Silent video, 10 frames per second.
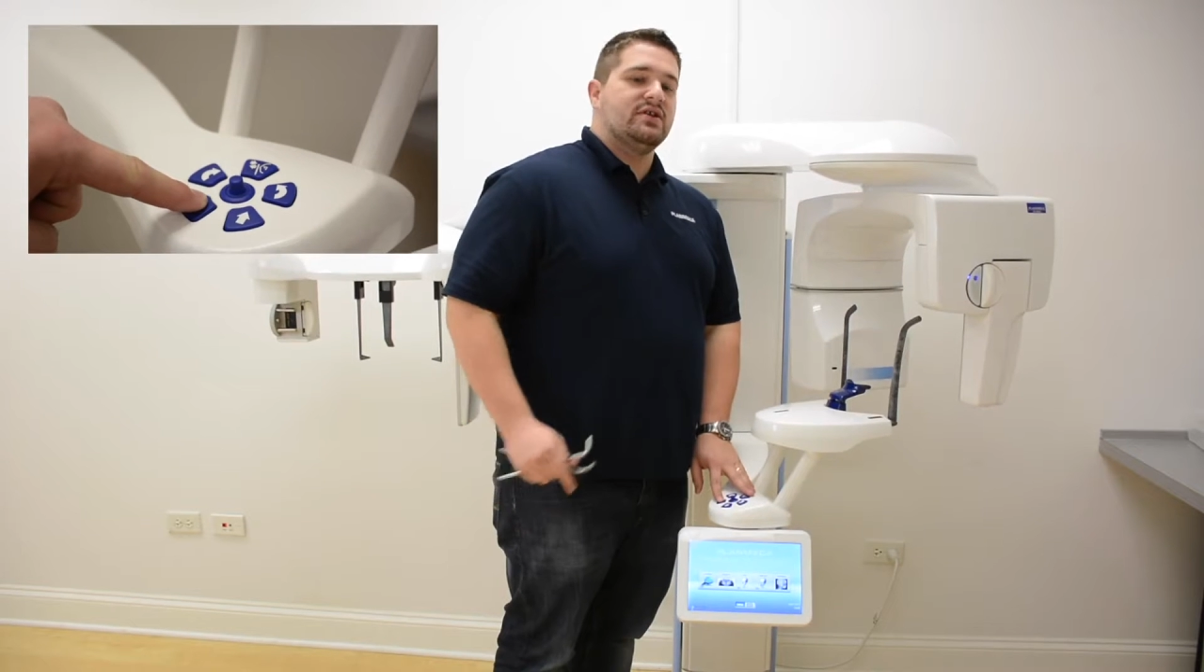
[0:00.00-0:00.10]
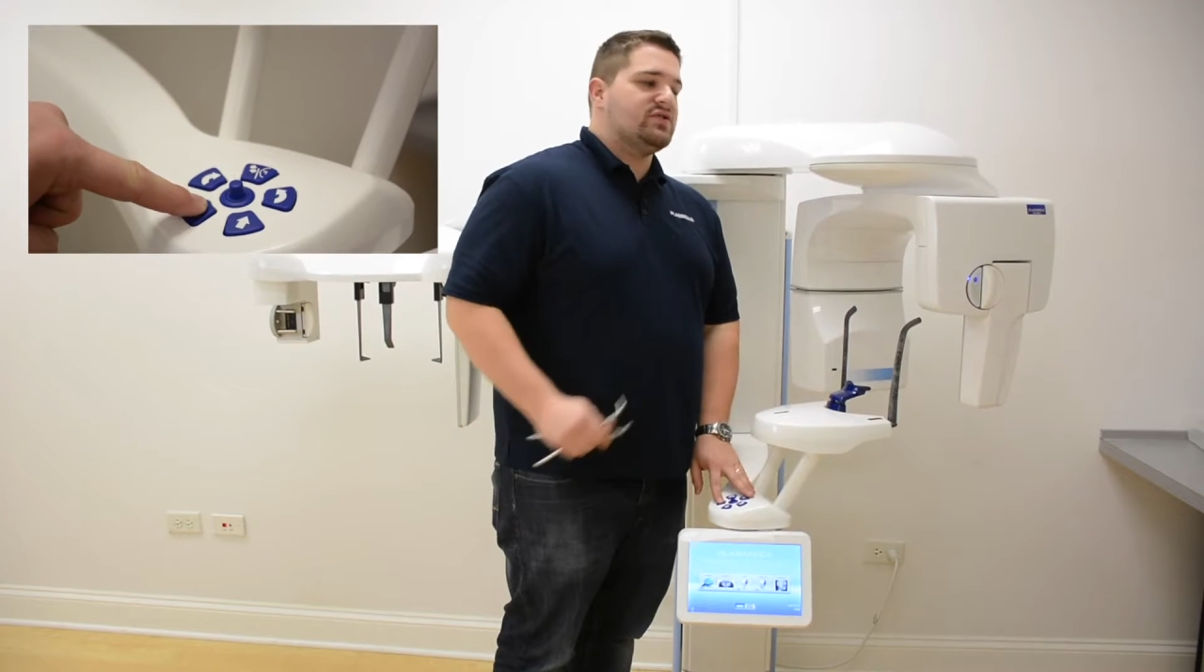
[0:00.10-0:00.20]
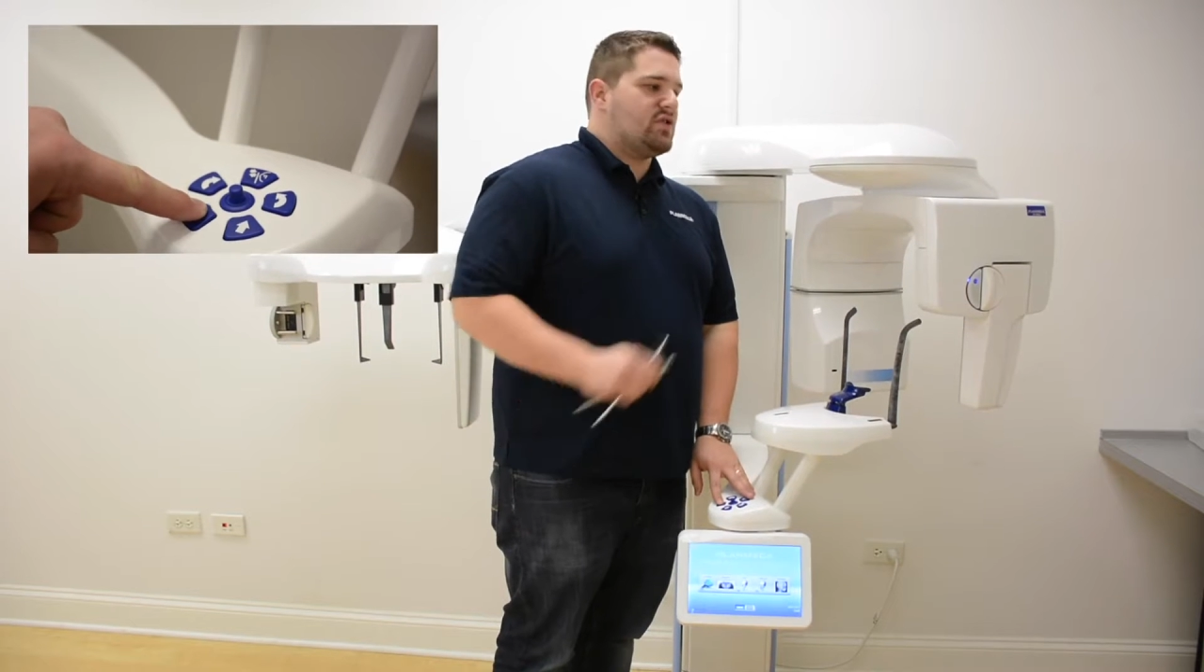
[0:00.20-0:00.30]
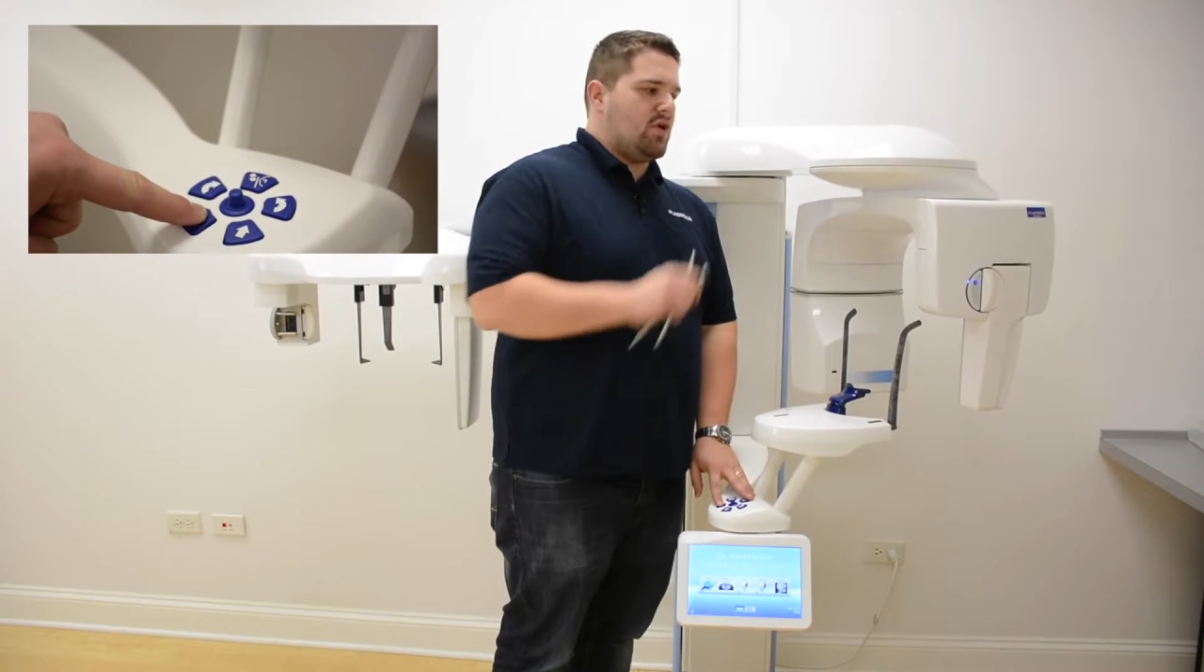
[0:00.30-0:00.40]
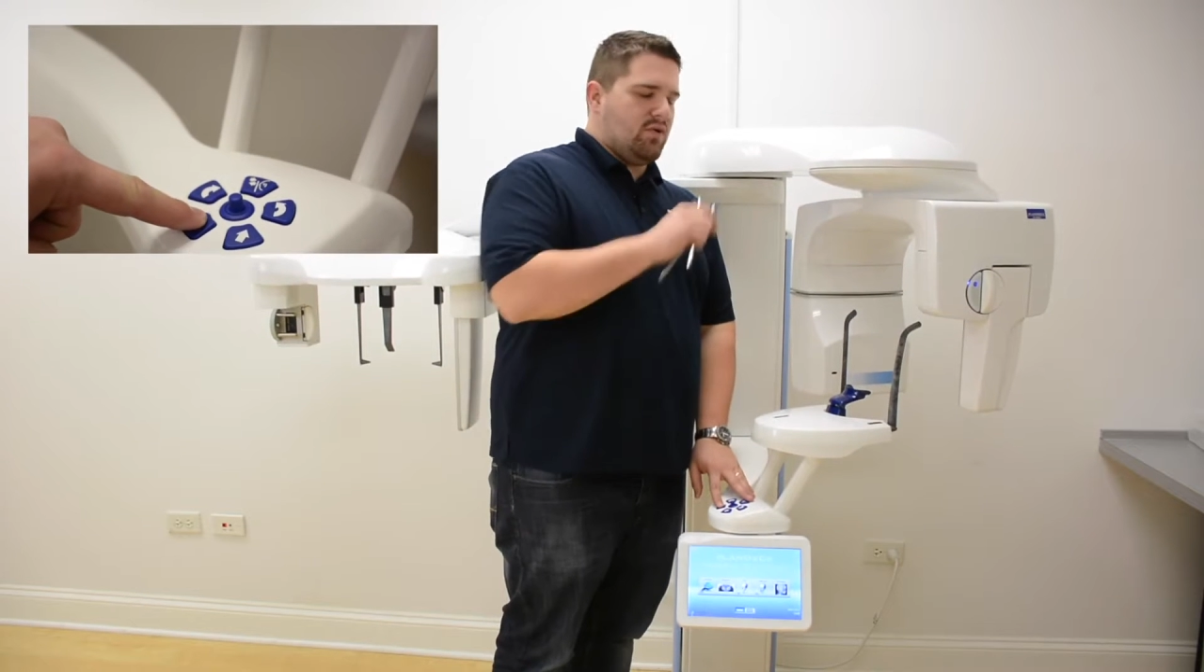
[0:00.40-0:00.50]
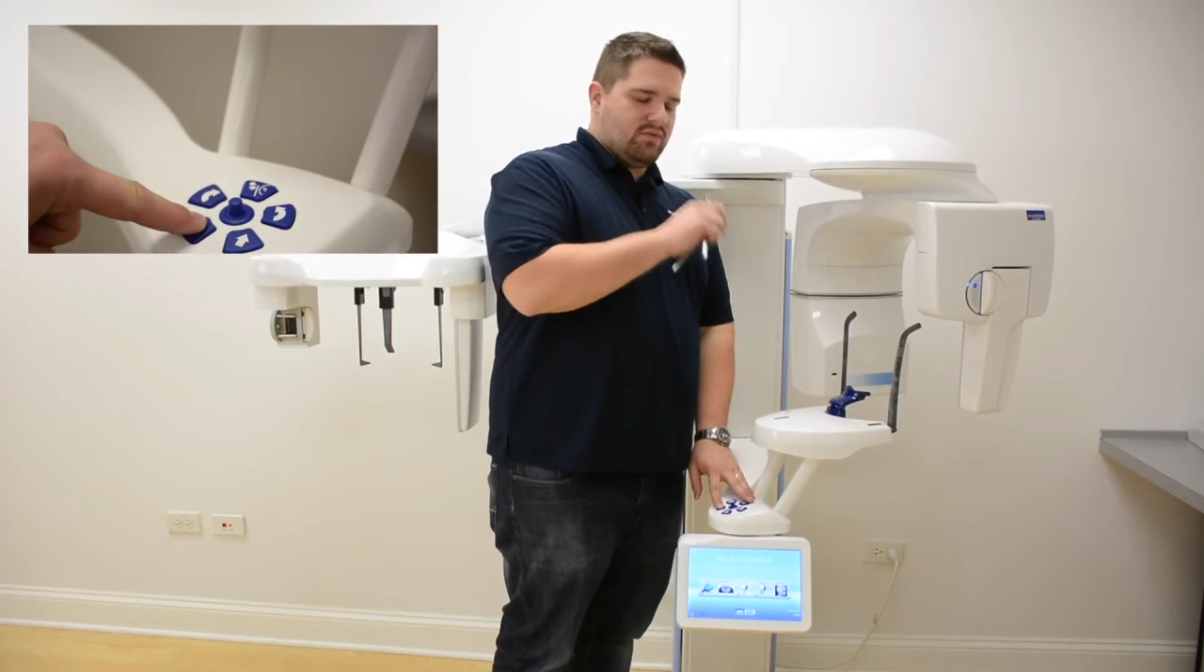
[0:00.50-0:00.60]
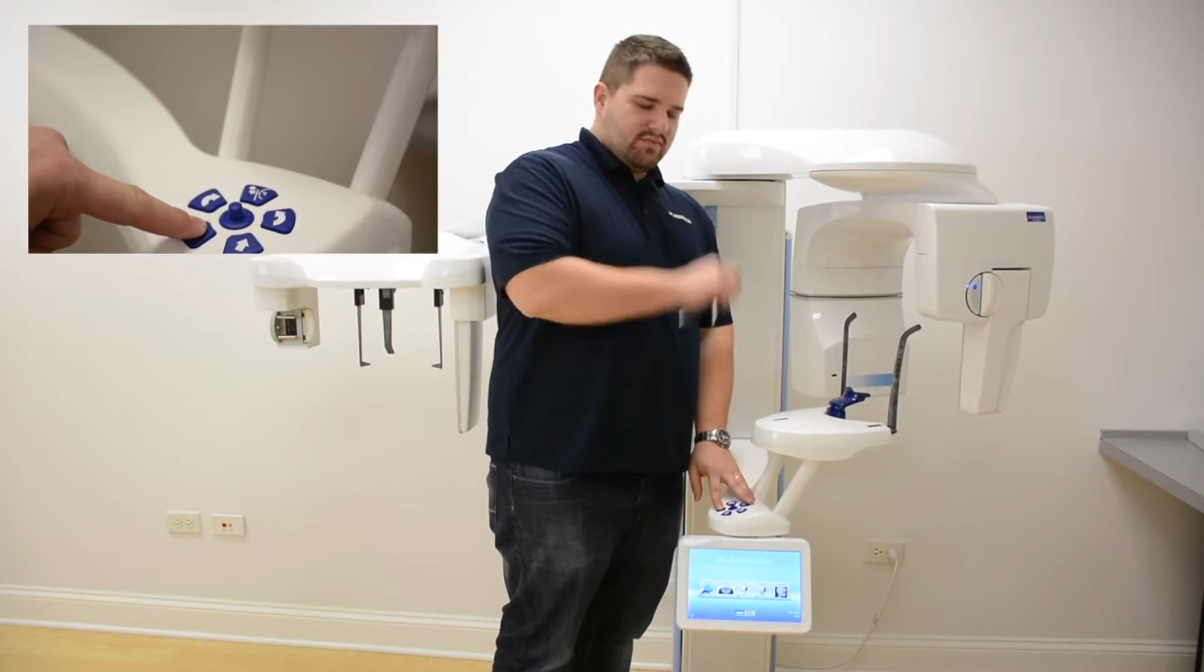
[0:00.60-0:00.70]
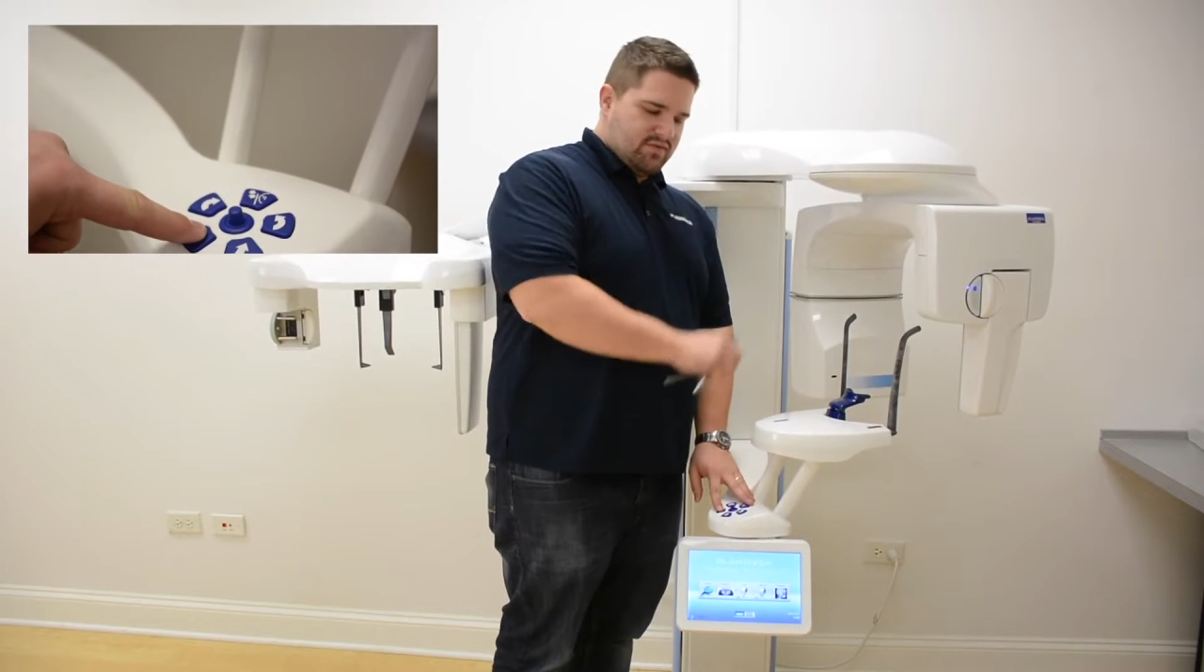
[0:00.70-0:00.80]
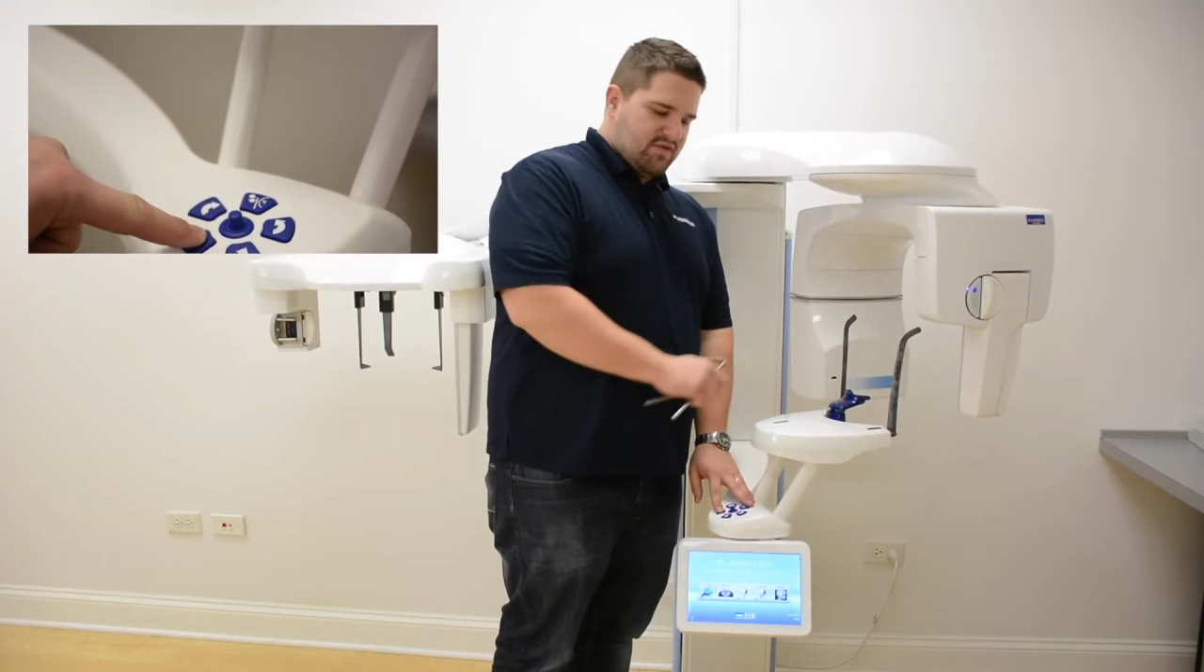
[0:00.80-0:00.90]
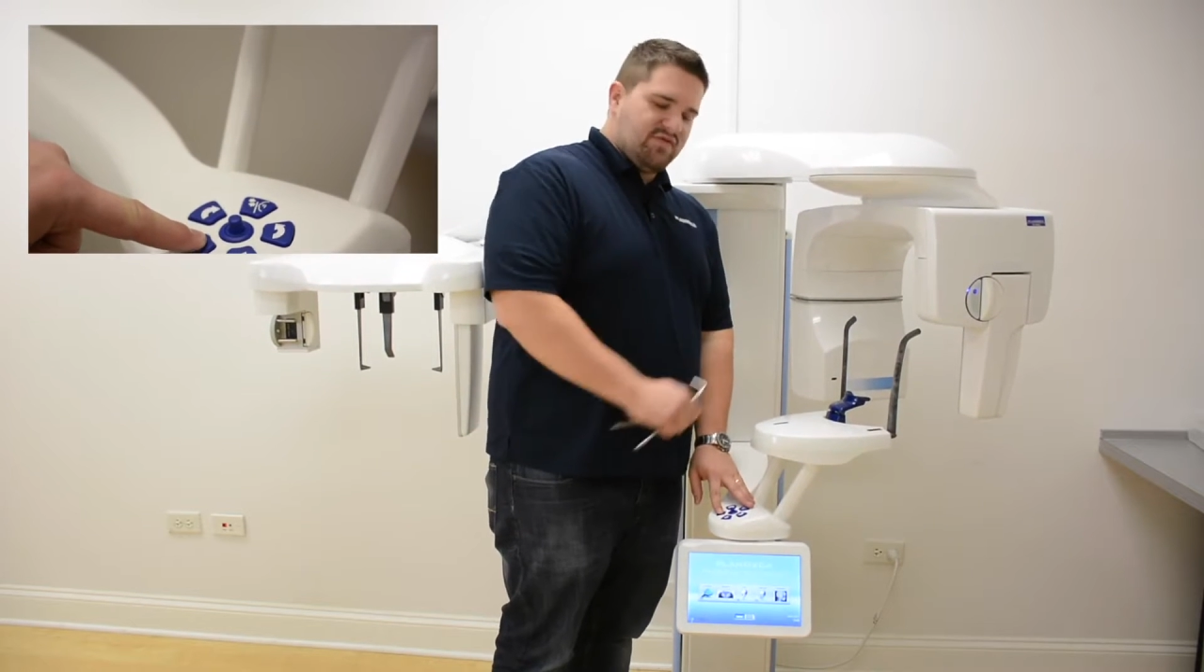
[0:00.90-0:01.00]
so
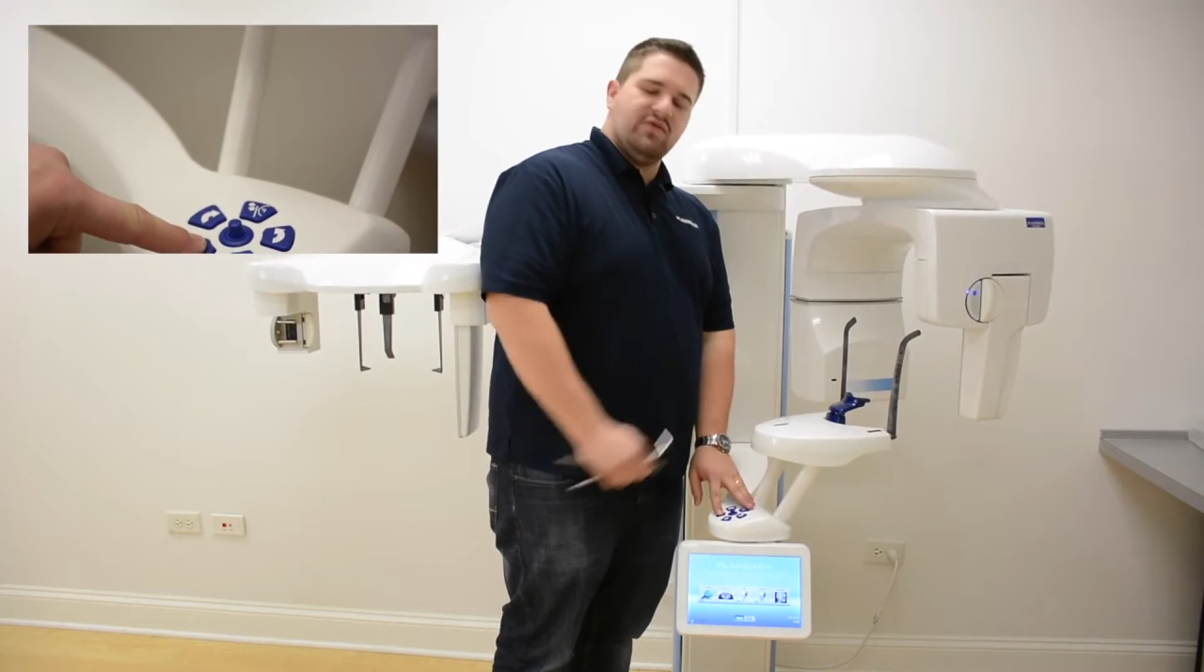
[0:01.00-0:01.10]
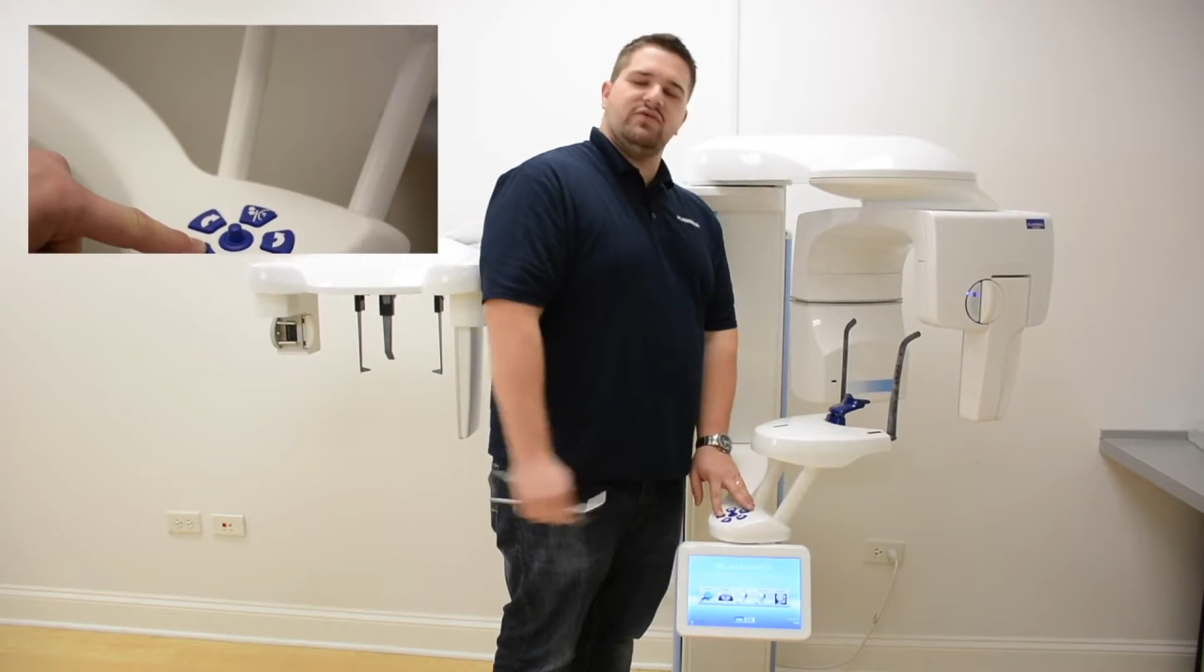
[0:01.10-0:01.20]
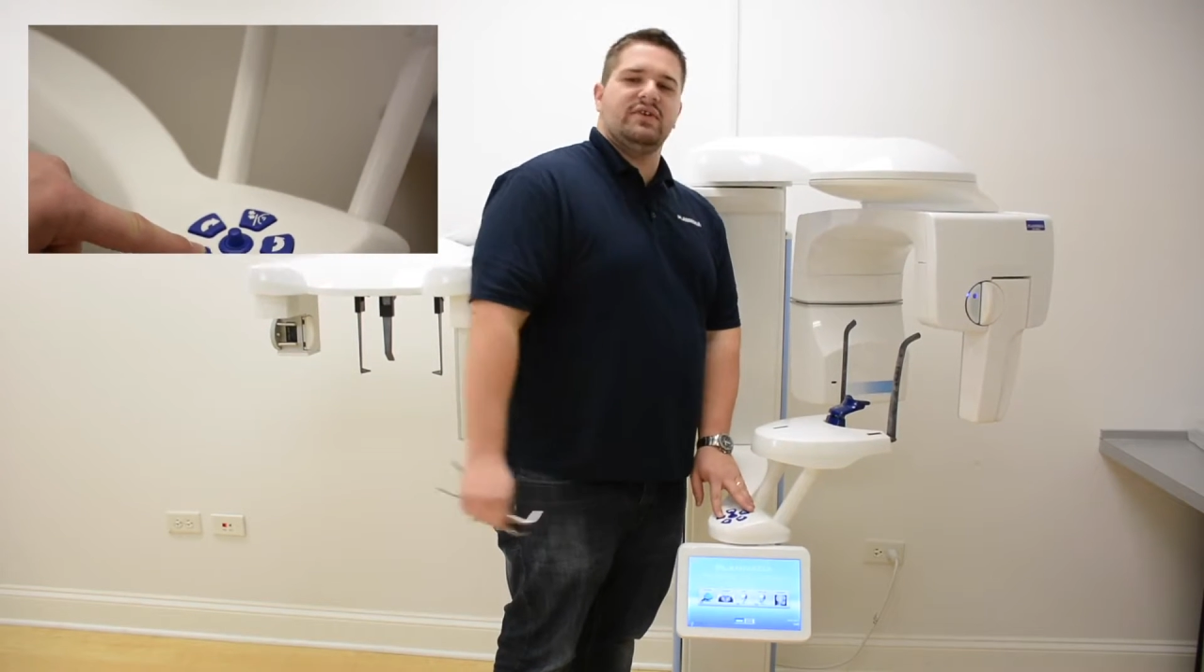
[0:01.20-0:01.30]
the further